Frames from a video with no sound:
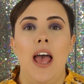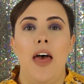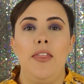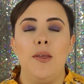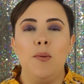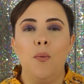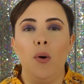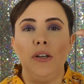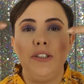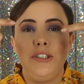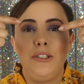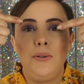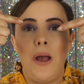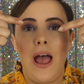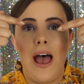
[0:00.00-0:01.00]
And then
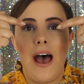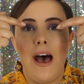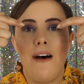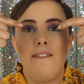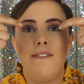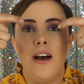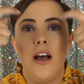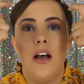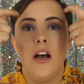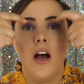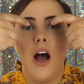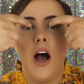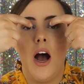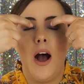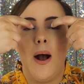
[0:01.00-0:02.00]
once you have
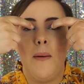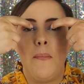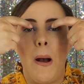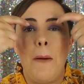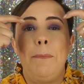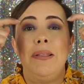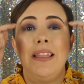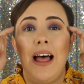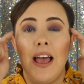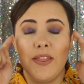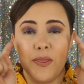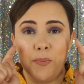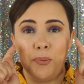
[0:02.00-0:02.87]
applied